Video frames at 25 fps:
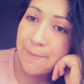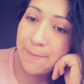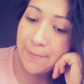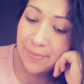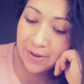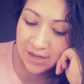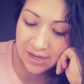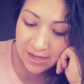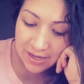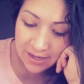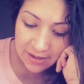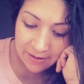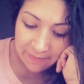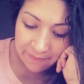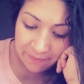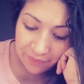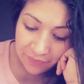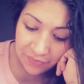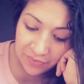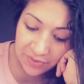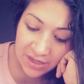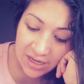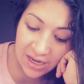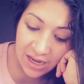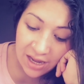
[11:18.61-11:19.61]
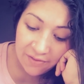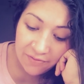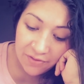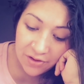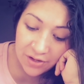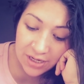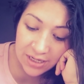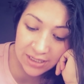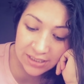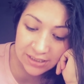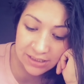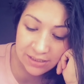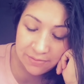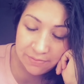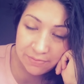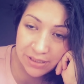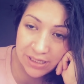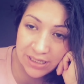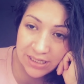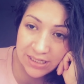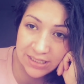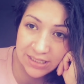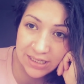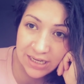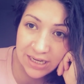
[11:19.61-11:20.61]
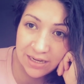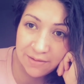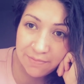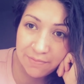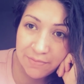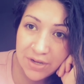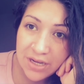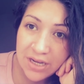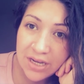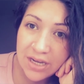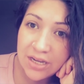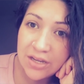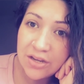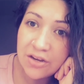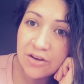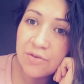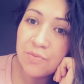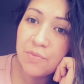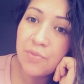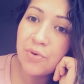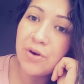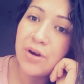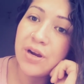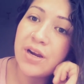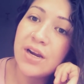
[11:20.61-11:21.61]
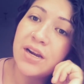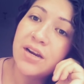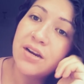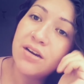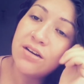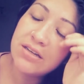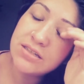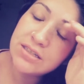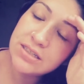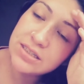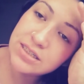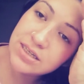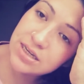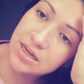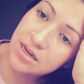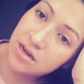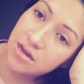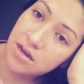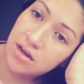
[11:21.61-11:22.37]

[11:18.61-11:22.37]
But yeah, if you guys can please keep me in your prayers